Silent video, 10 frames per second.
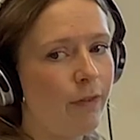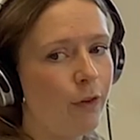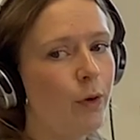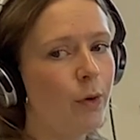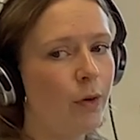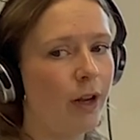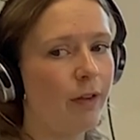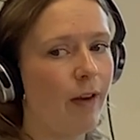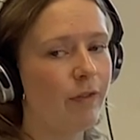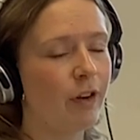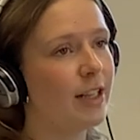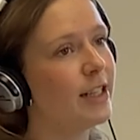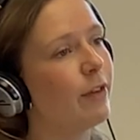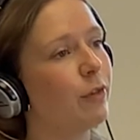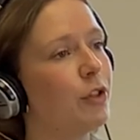if you kind of have an
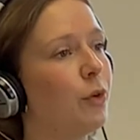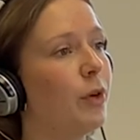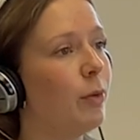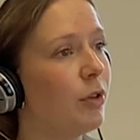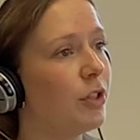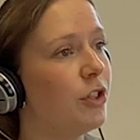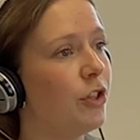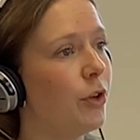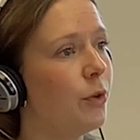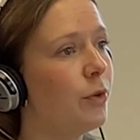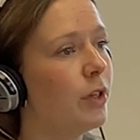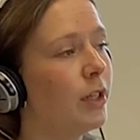idea for a story you want to do,